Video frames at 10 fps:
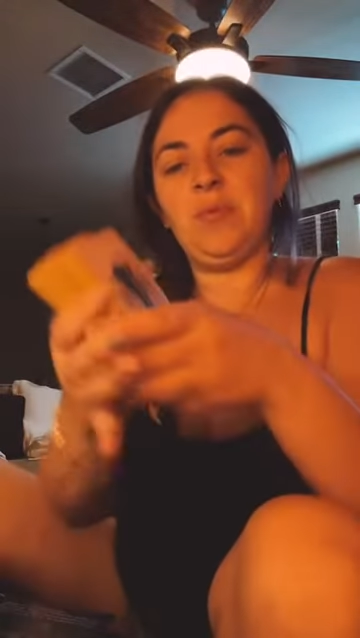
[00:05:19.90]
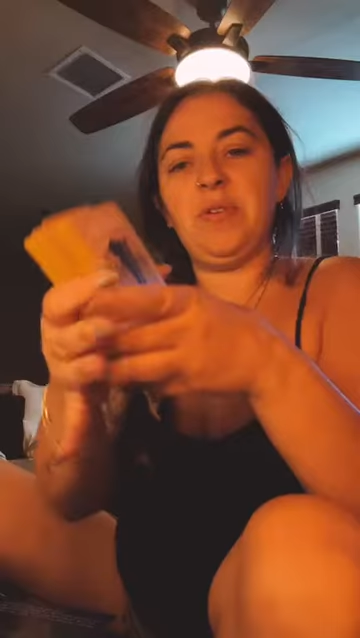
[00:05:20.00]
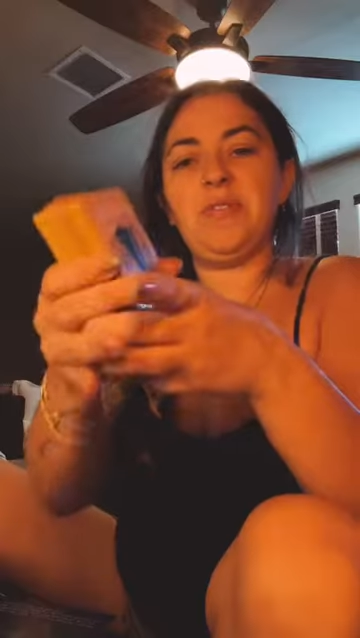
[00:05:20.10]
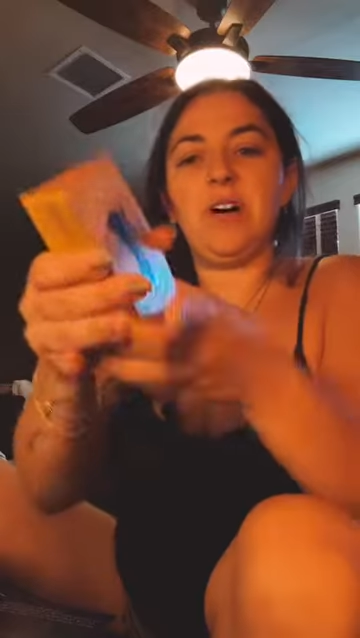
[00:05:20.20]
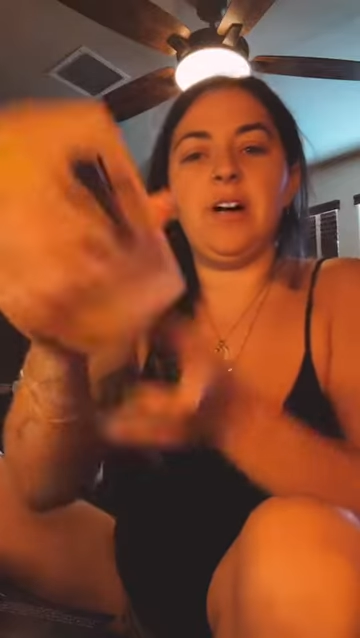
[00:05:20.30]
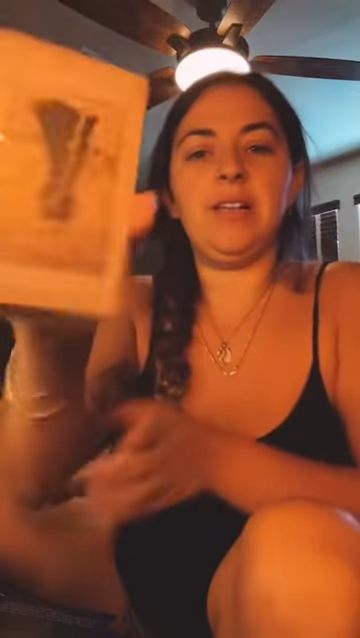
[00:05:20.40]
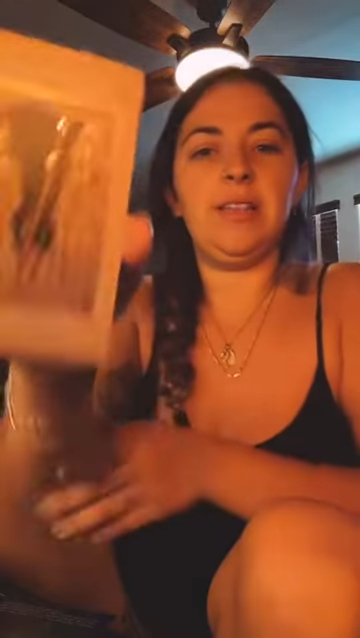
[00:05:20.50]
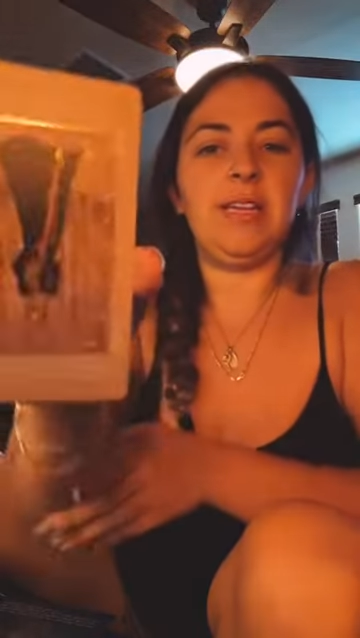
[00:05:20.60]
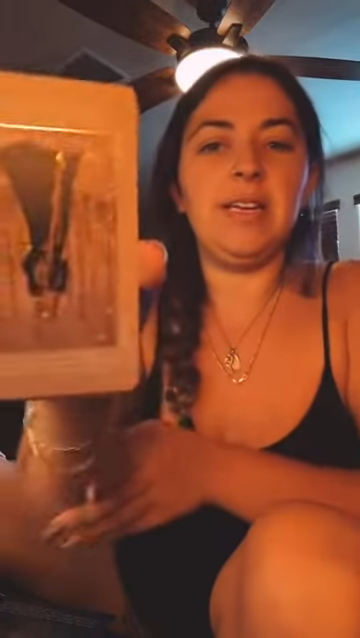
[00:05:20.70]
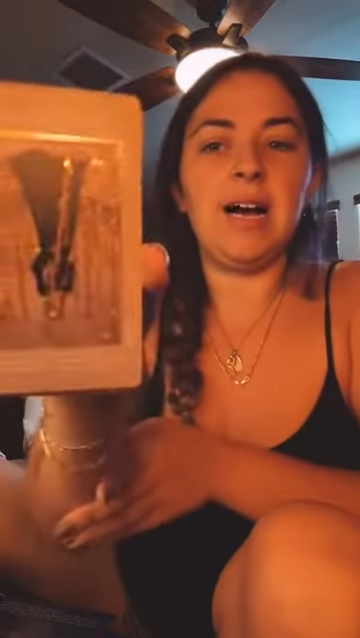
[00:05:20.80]
We've
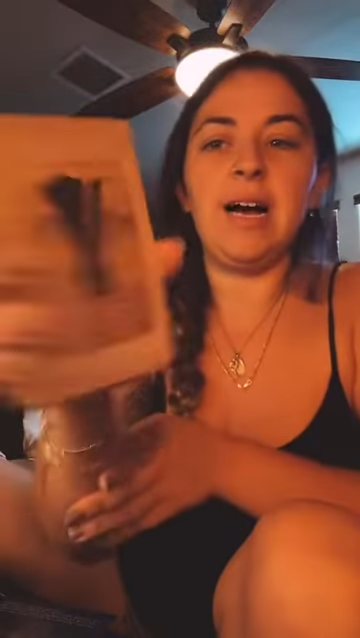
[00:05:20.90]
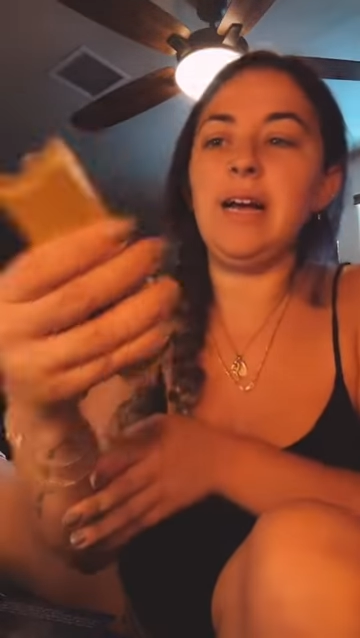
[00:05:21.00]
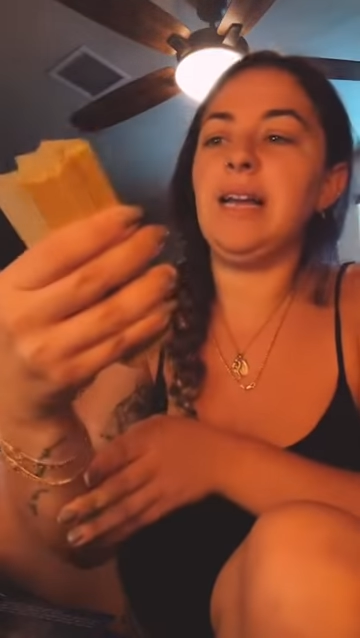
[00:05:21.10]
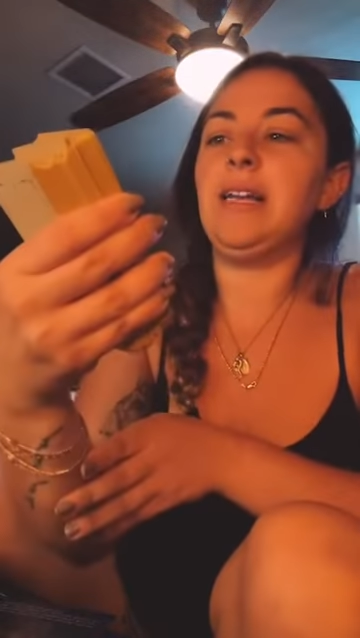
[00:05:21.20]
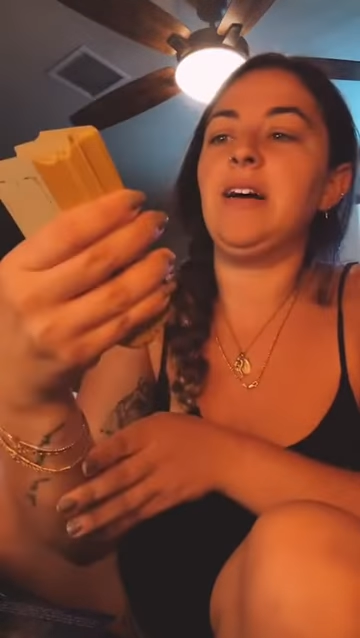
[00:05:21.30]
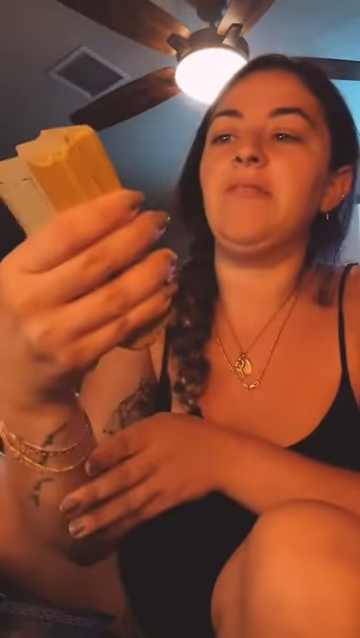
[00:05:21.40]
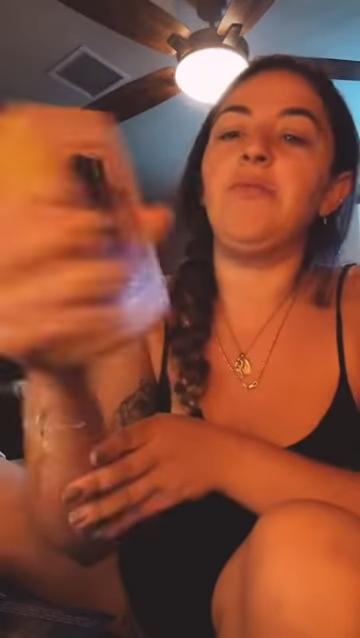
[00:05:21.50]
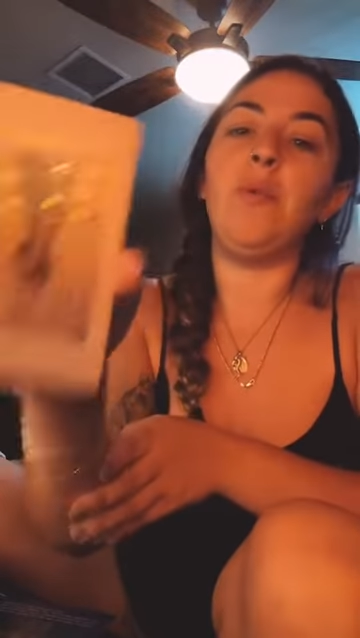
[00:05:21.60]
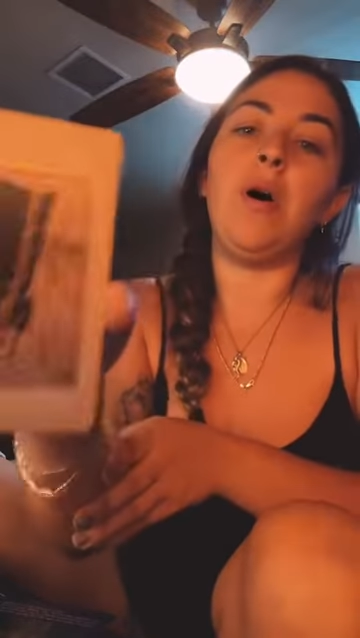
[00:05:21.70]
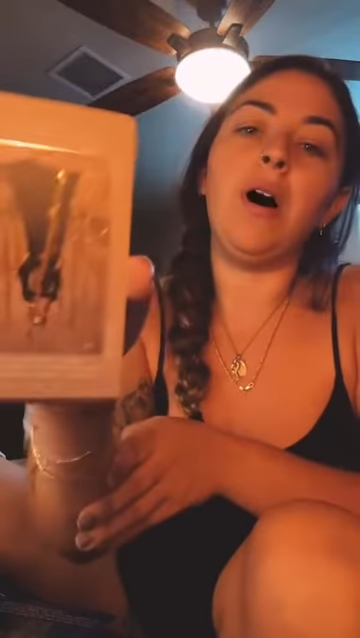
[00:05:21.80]
got the 9 of
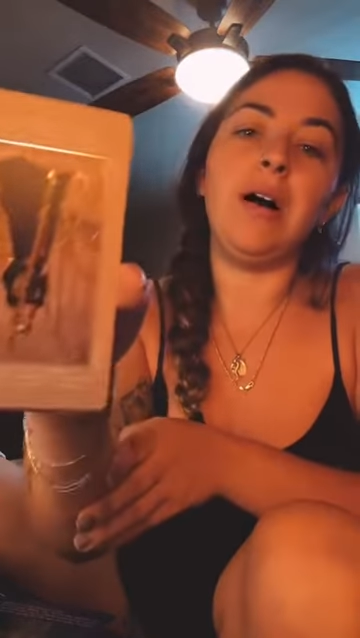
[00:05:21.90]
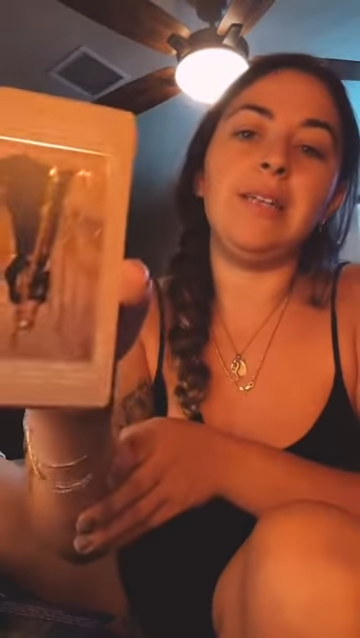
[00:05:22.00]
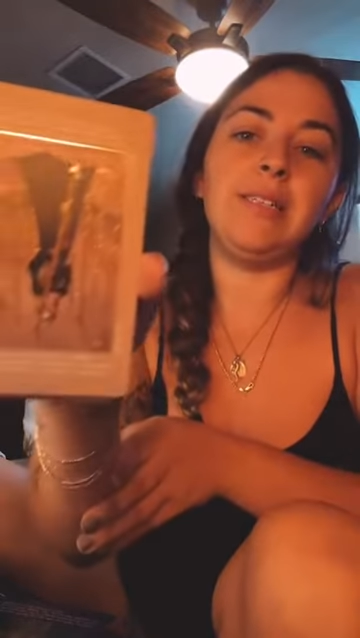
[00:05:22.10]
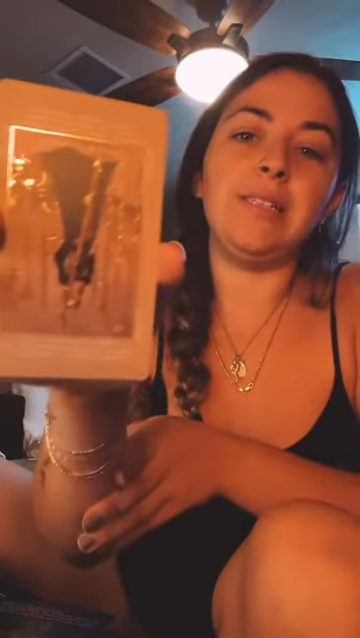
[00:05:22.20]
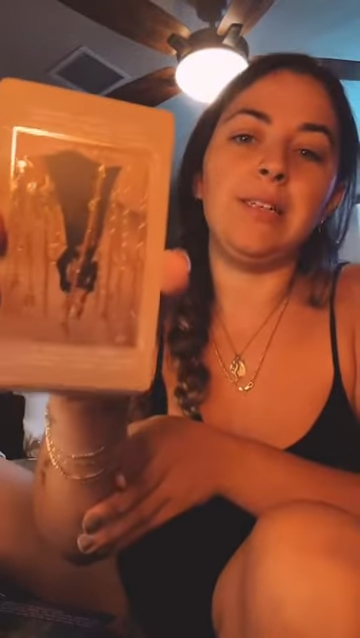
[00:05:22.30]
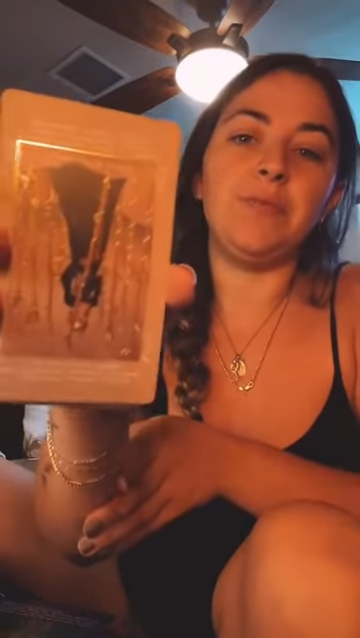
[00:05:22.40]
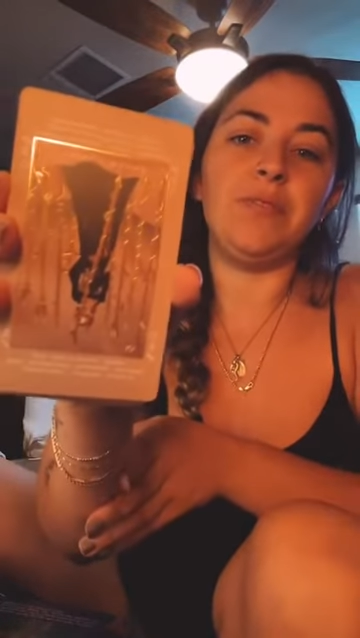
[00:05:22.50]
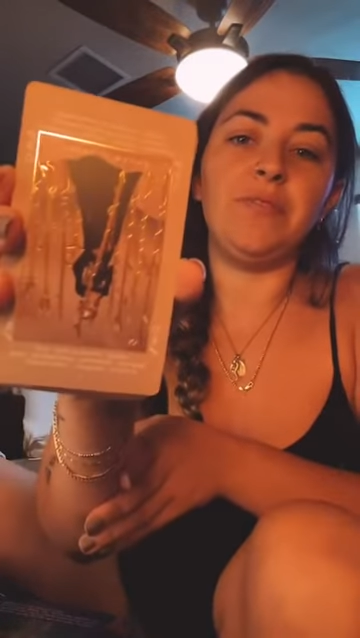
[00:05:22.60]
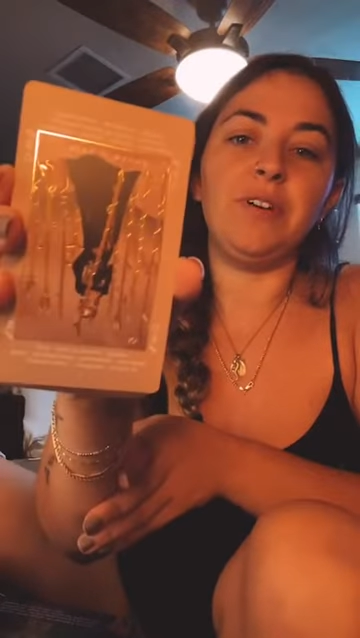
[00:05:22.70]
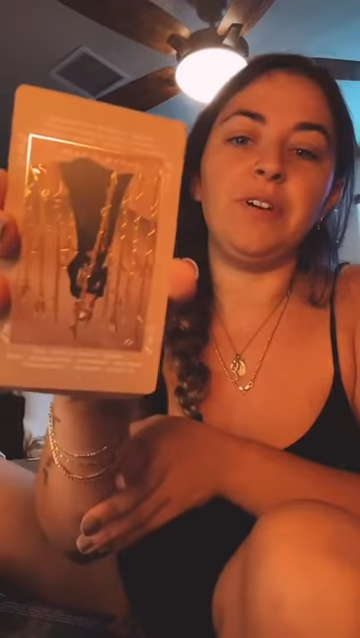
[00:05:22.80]
Wands in
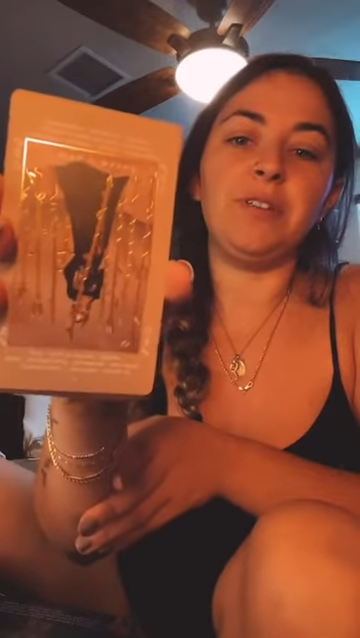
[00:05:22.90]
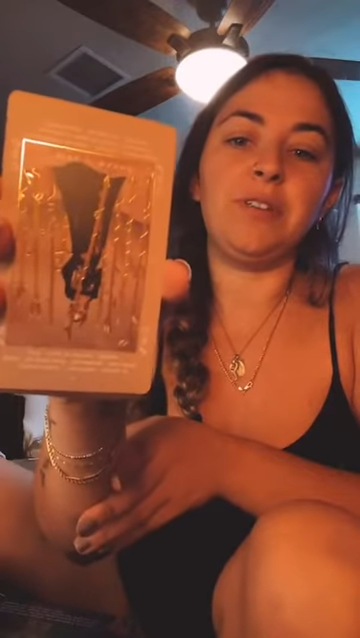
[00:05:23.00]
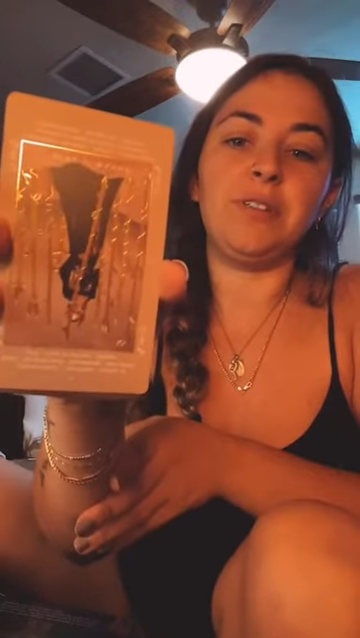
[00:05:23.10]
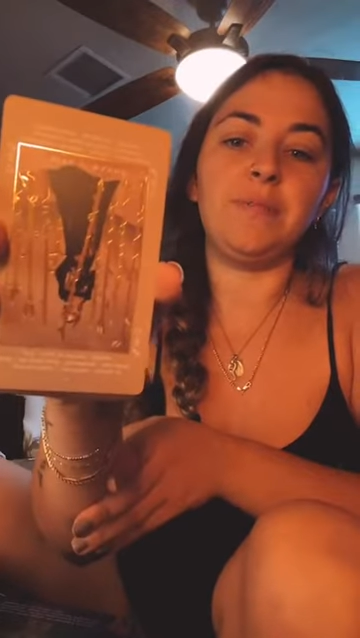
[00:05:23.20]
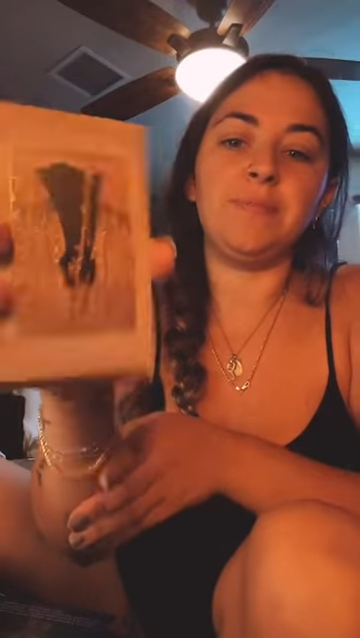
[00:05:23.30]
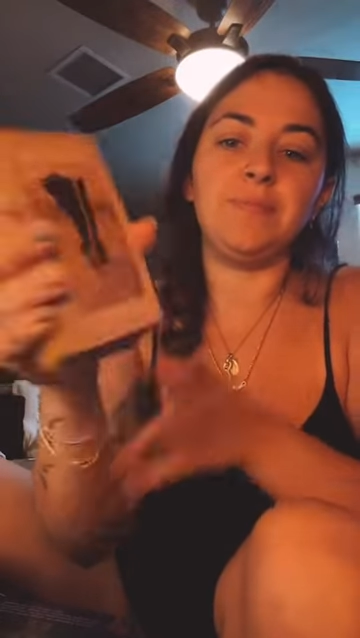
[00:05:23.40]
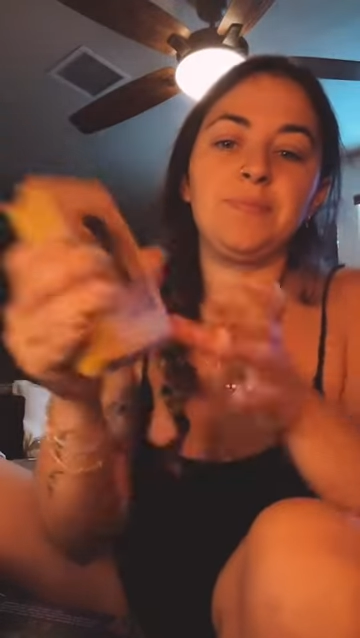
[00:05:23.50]
reverse.